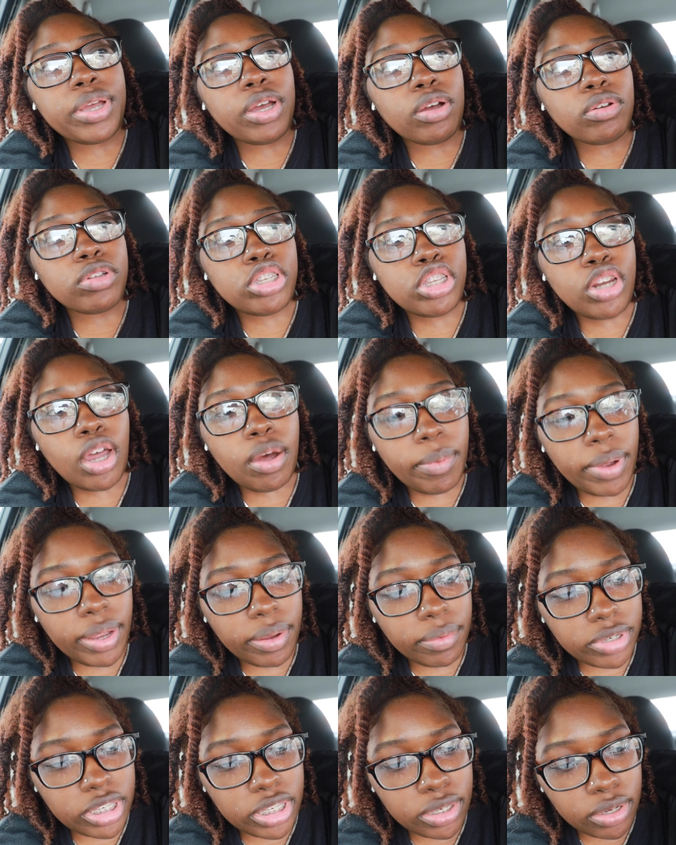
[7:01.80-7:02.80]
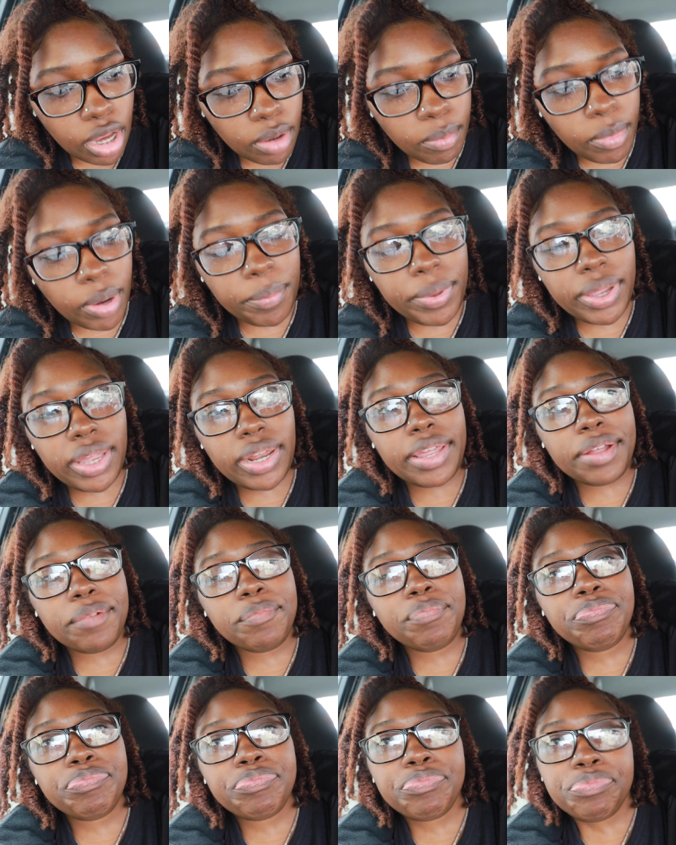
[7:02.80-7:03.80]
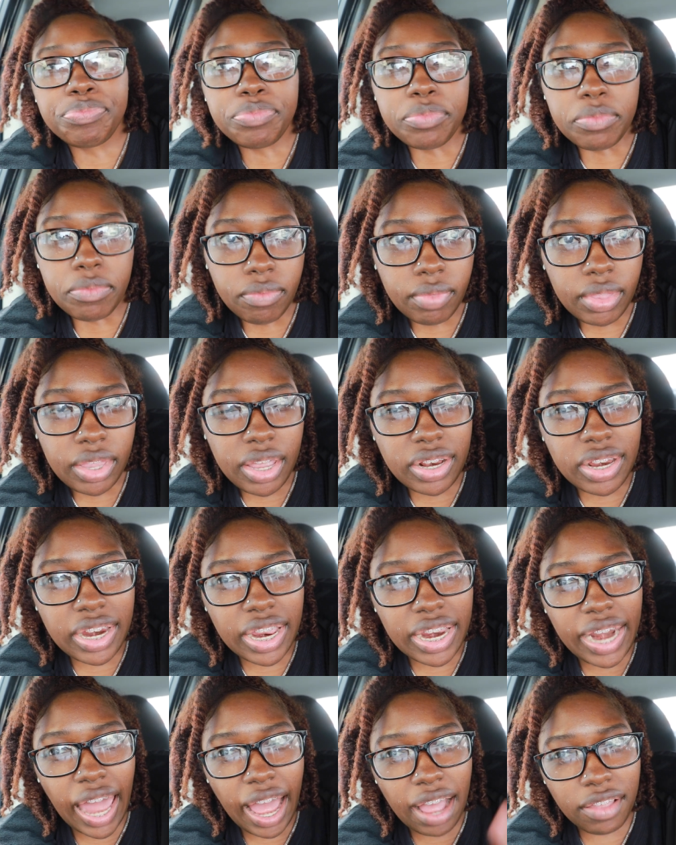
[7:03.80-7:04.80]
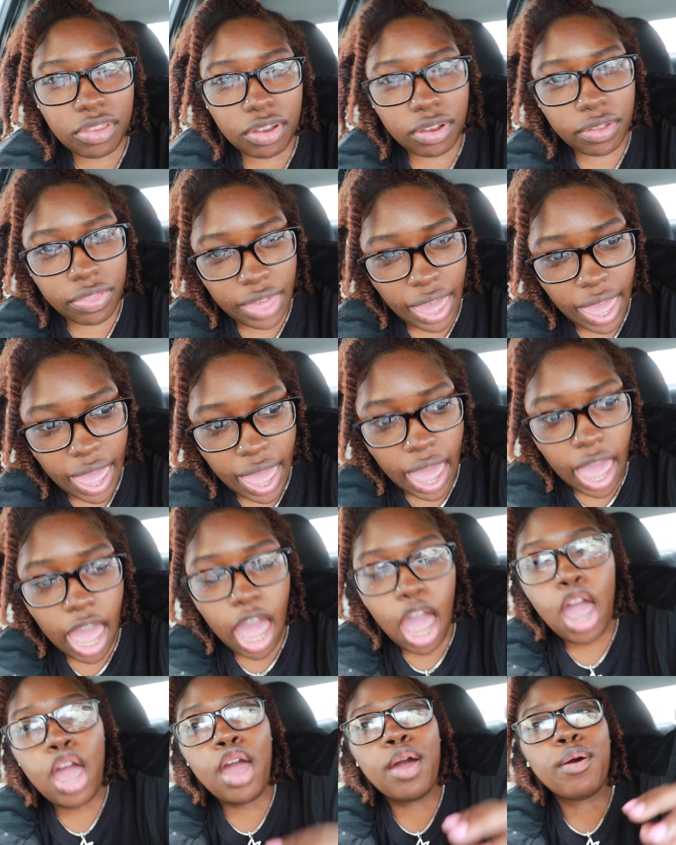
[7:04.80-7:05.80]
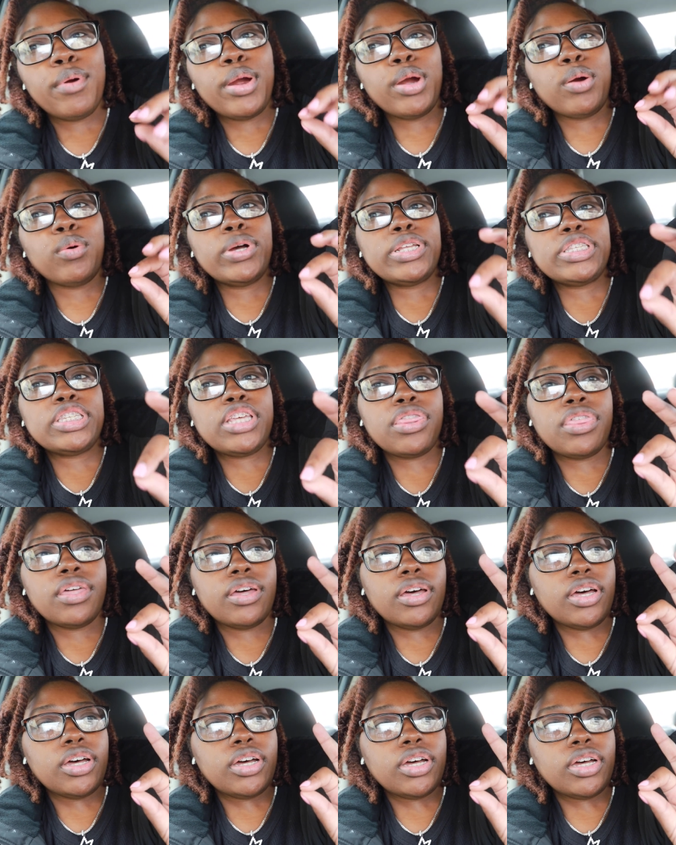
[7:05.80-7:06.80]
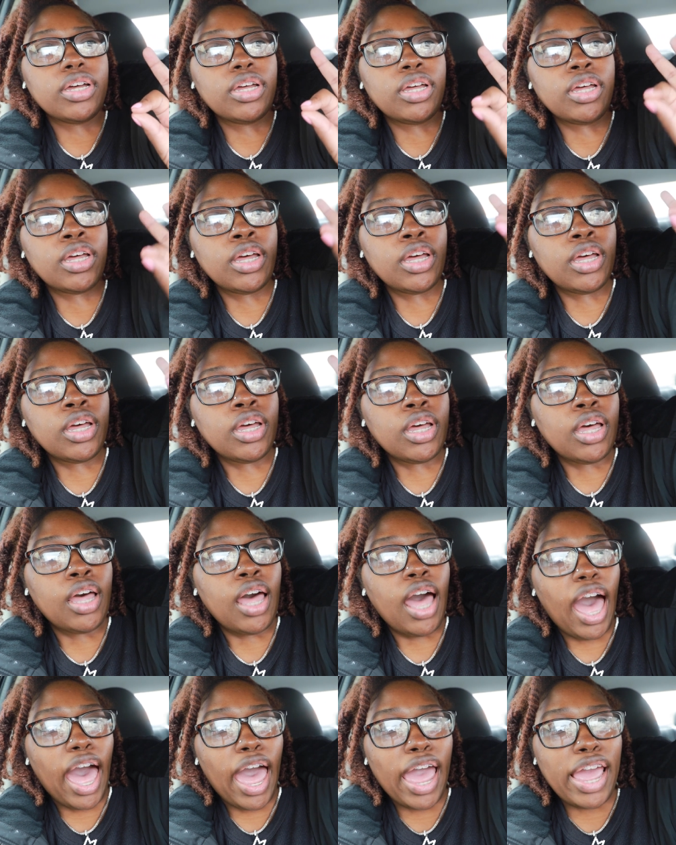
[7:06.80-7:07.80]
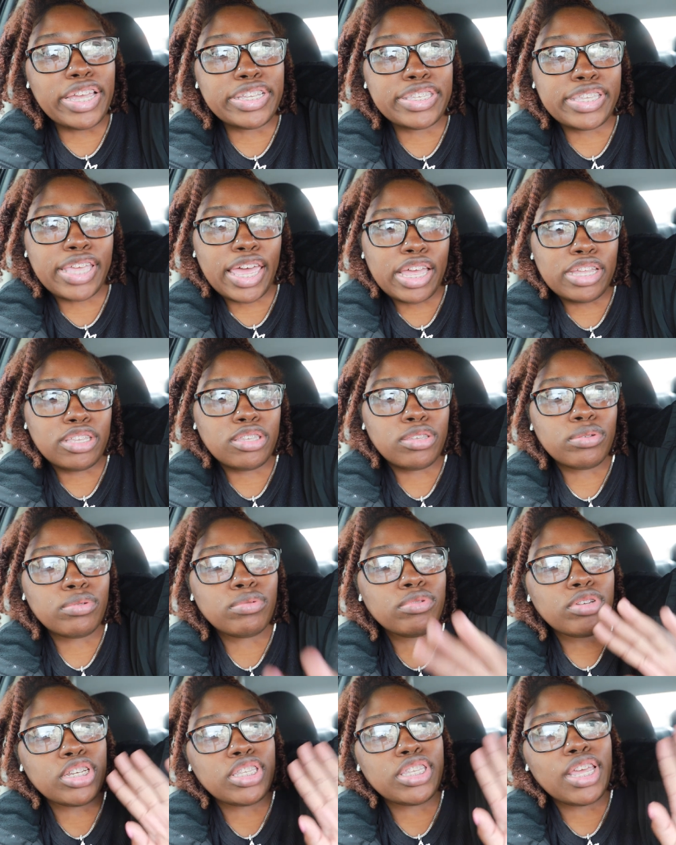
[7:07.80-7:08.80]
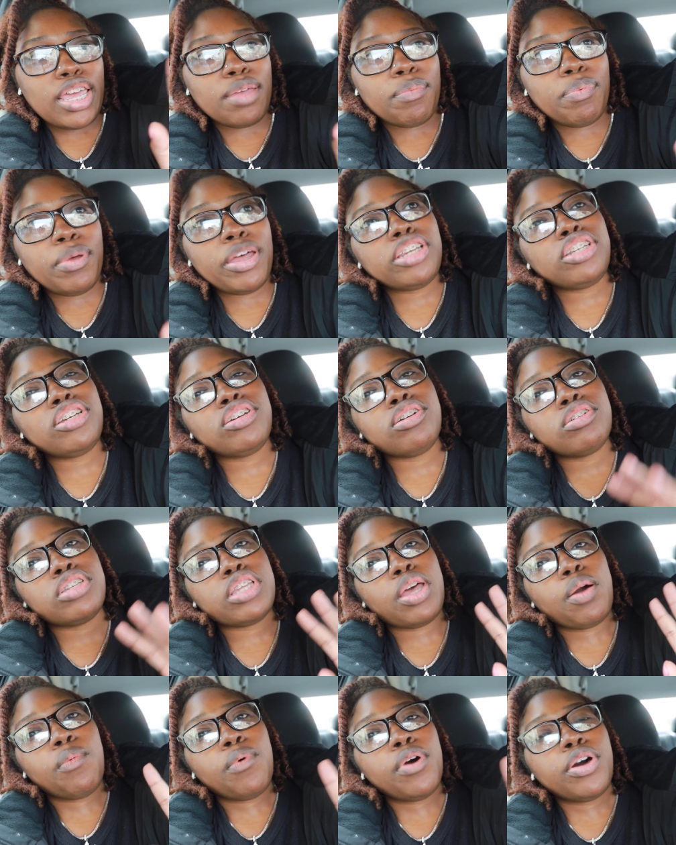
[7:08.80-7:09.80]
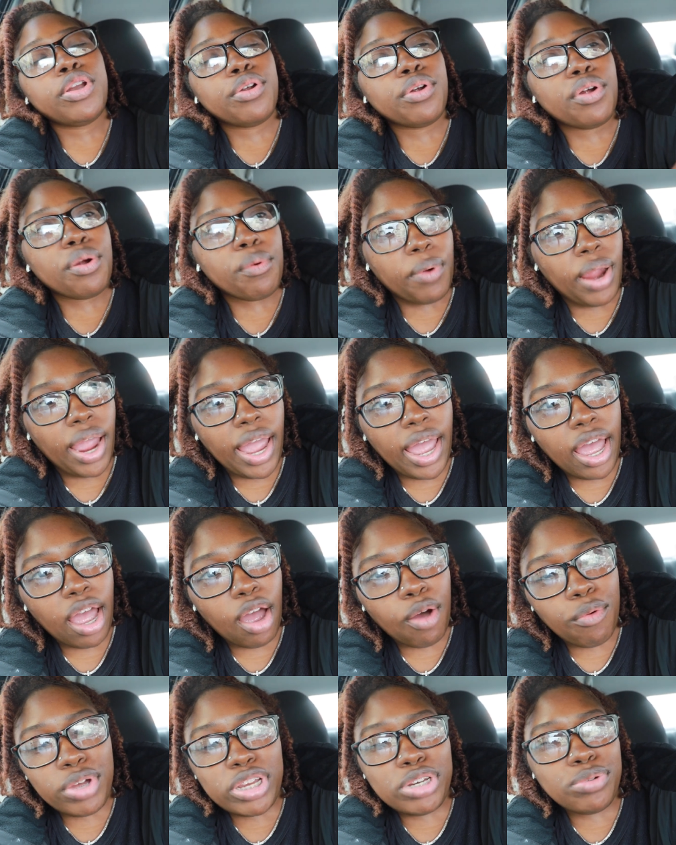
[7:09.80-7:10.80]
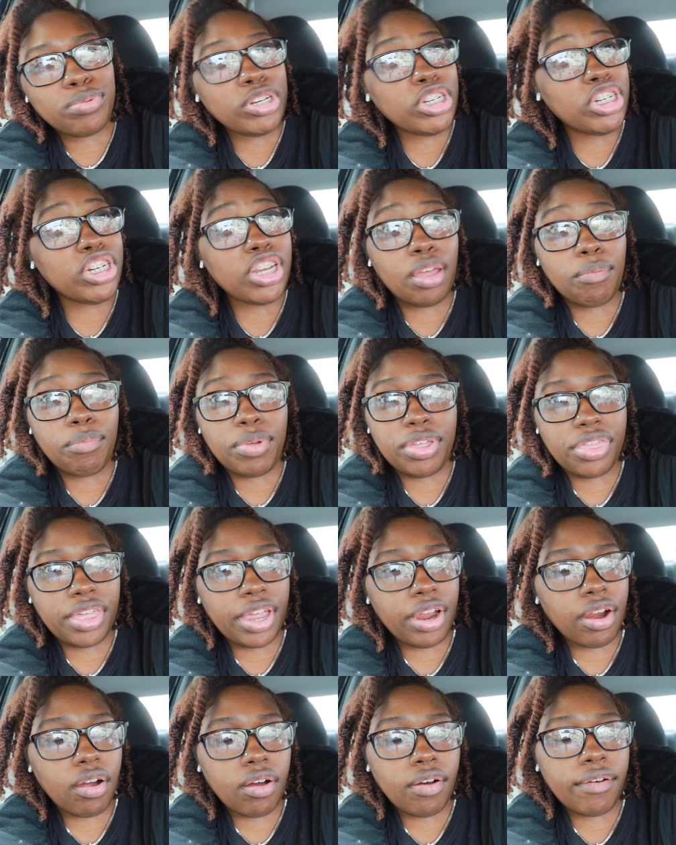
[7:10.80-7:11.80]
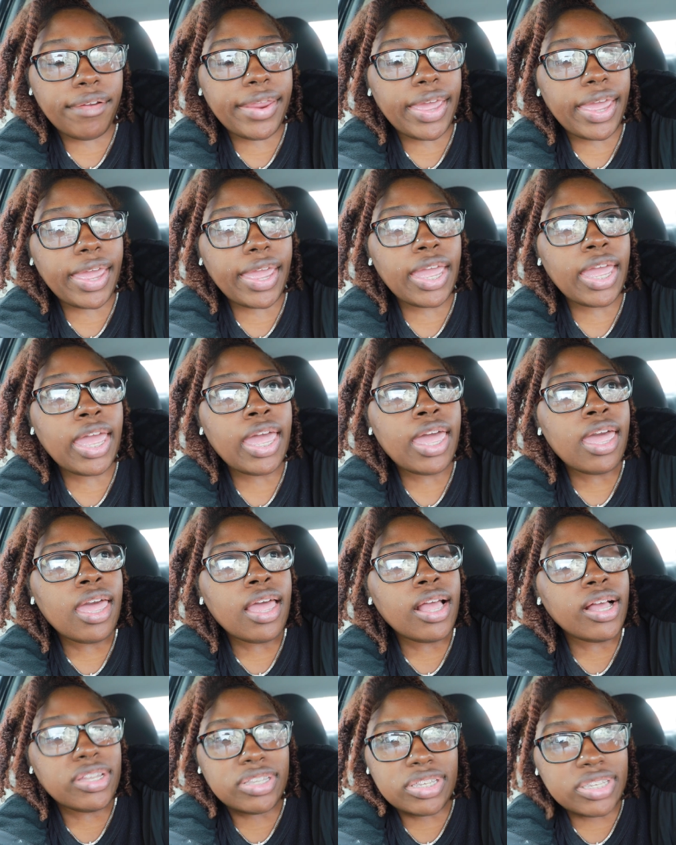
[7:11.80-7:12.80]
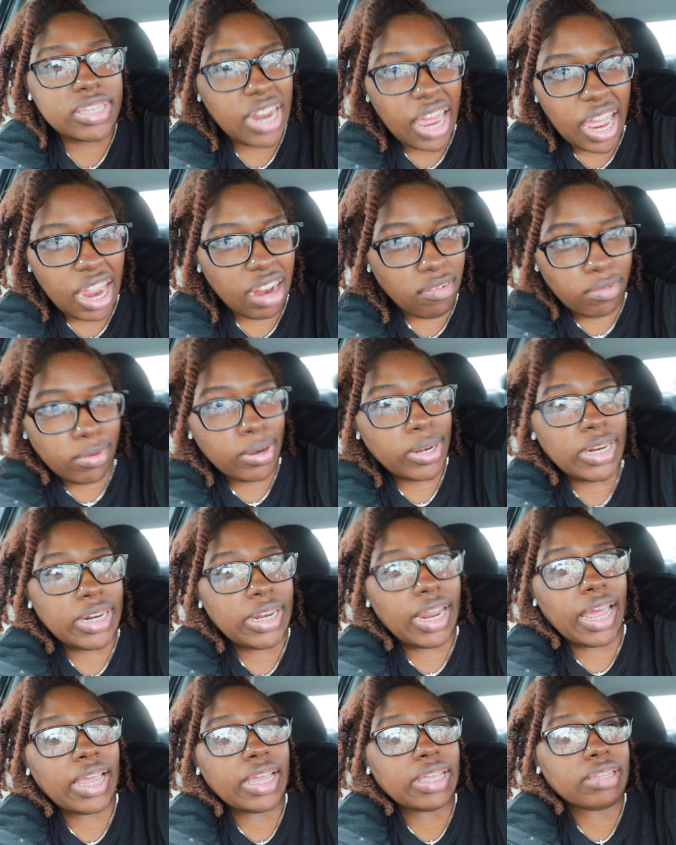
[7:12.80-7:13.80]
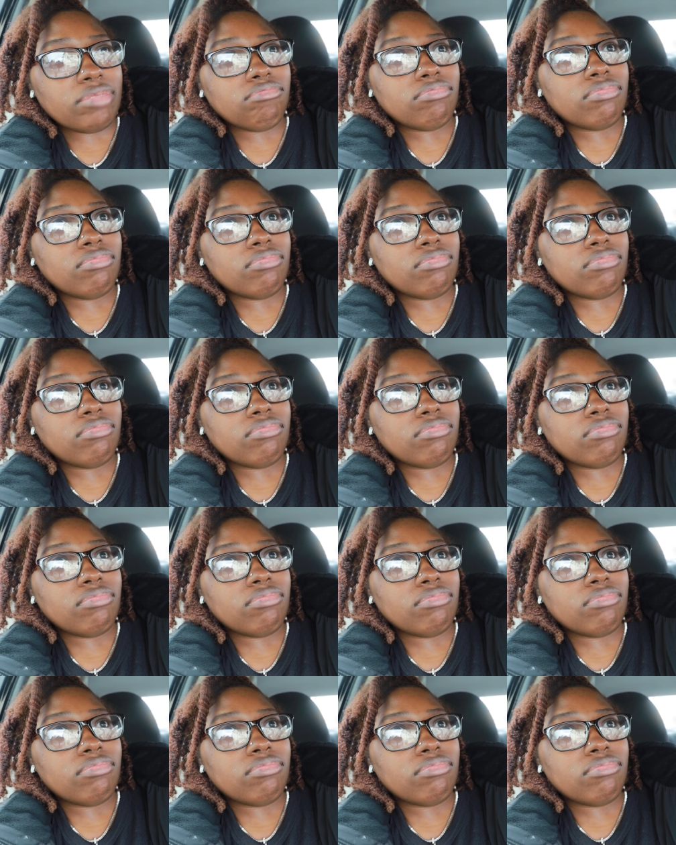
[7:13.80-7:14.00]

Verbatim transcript: we go snow snowmobiling. Then after that, we're going to the Ice Castle. Just take pictures and wander around, which we shouldn't be there all day. Because it's not really like